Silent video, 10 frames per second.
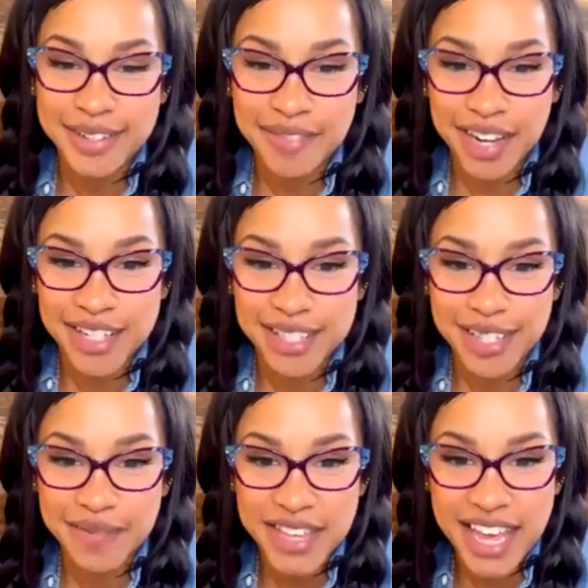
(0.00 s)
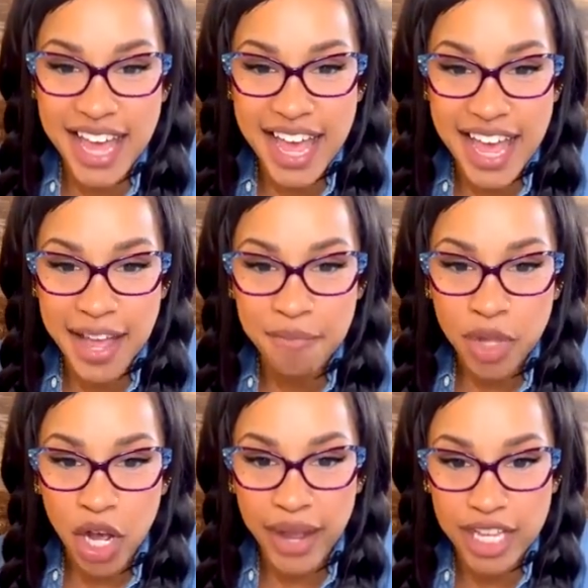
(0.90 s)
Awesome. Yay.
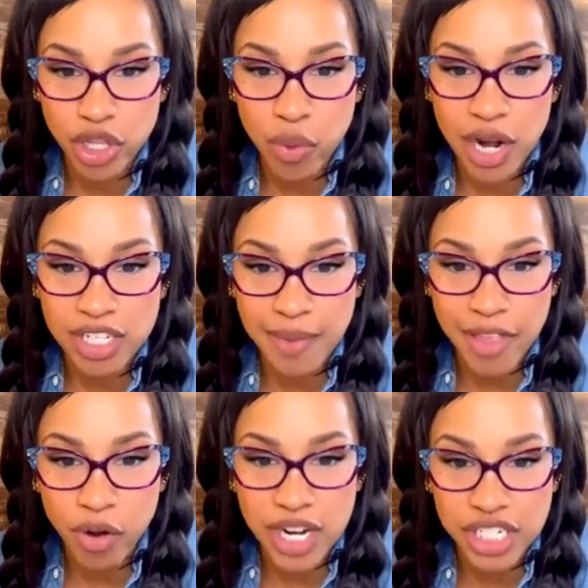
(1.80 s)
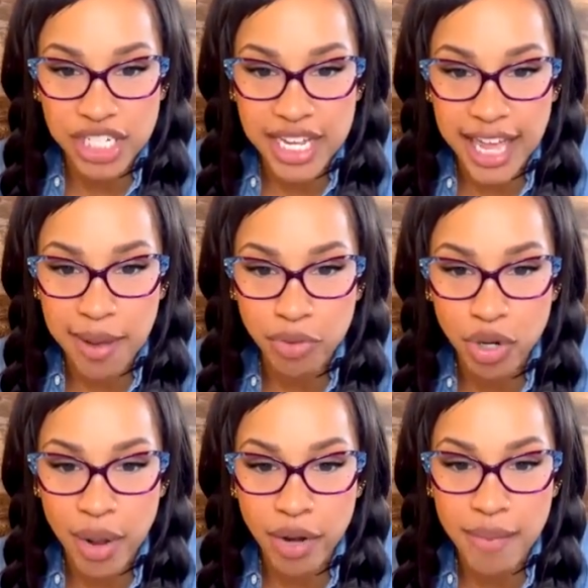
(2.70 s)
Okay, so there were some other questions that came through.
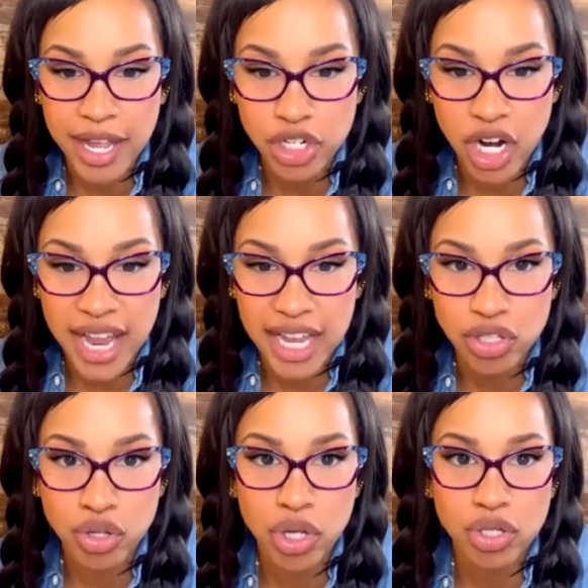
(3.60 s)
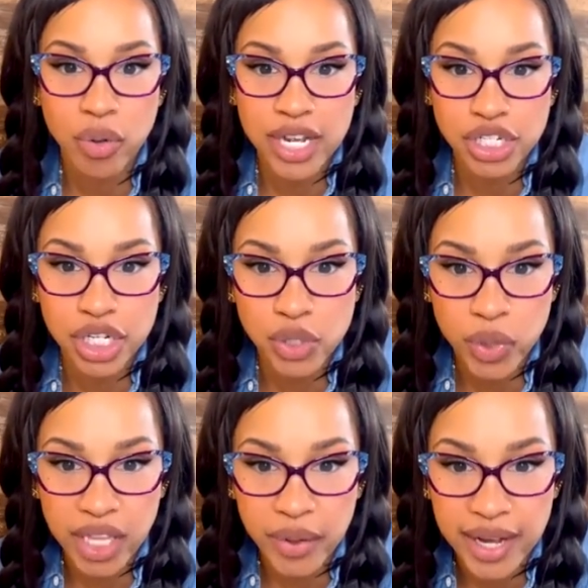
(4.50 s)
I want to make sure I answer those questions
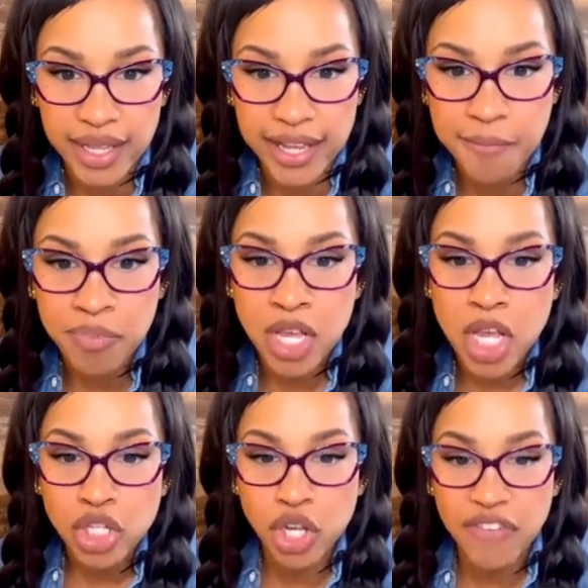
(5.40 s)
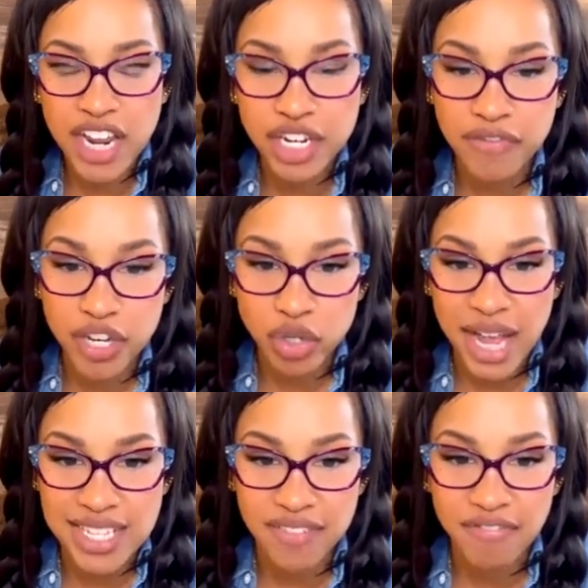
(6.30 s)
really quickly. So if an individual
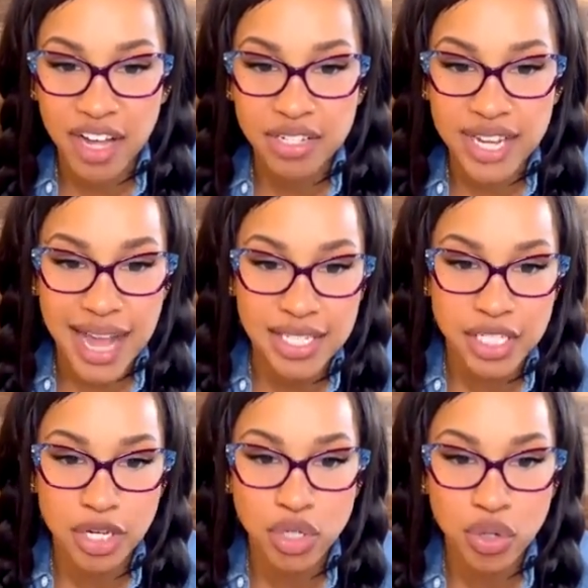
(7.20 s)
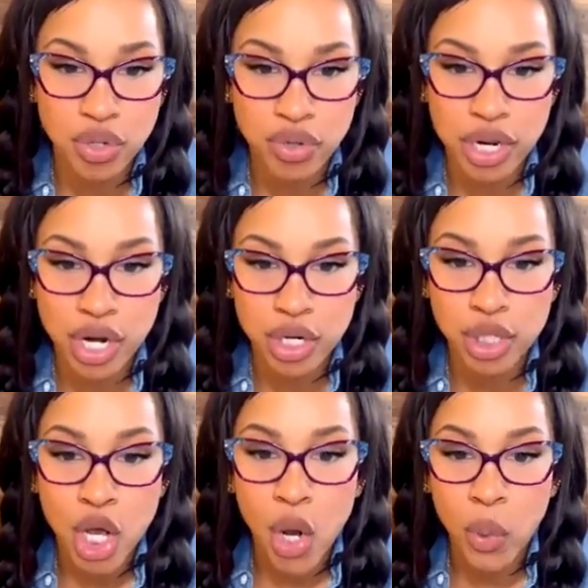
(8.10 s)
hasn't filed taxes in 2 to 3 years,
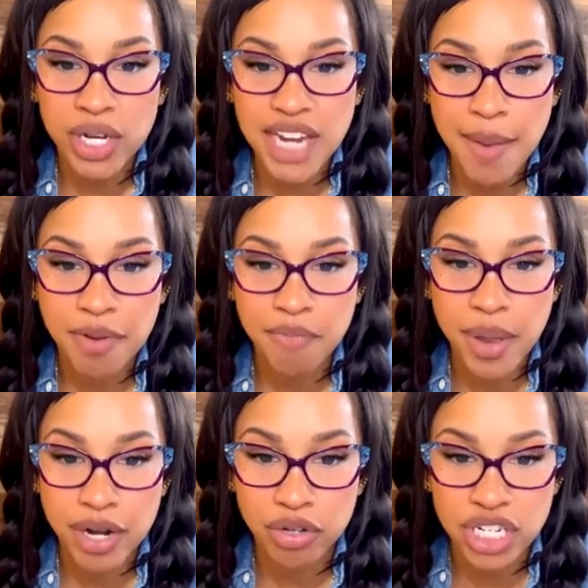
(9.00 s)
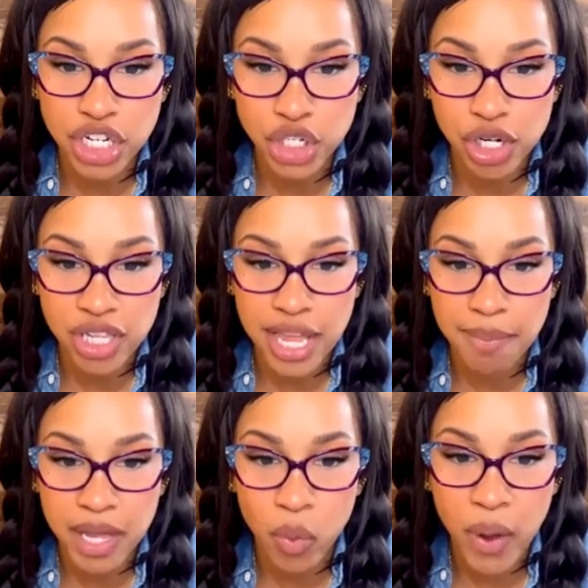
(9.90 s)
what type of penalties should they
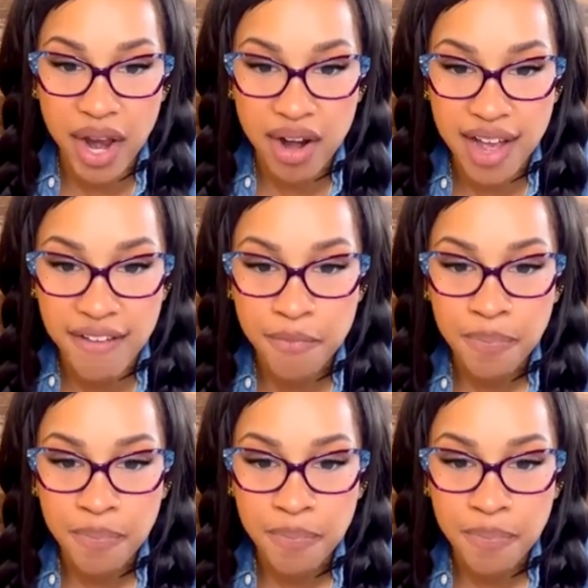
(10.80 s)
be aware of?